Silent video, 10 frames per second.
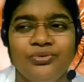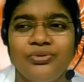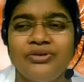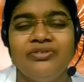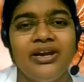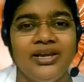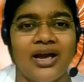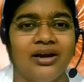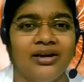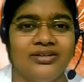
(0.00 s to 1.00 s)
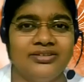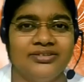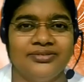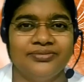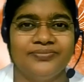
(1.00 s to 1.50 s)
very young,
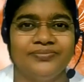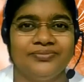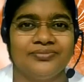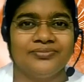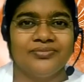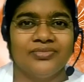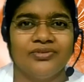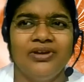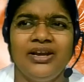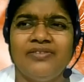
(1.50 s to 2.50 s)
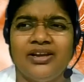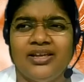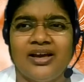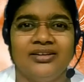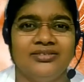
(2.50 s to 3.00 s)
very
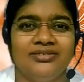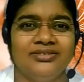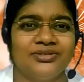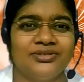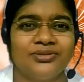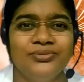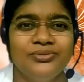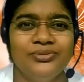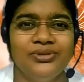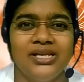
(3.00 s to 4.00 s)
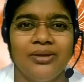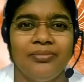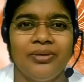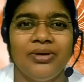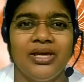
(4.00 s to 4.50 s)
young, school,
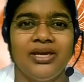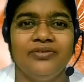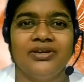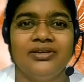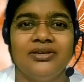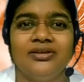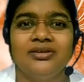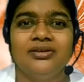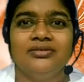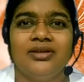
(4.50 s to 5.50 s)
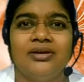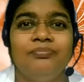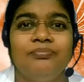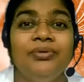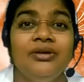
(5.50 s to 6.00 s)
maybe even the
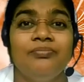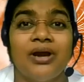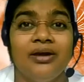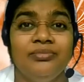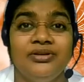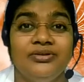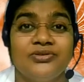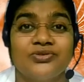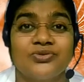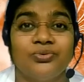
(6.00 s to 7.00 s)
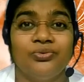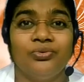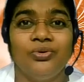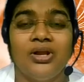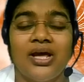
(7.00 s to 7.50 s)
primary school,
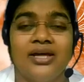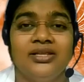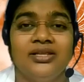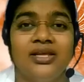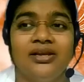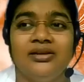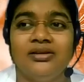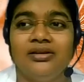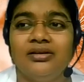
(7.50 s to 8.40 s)
and then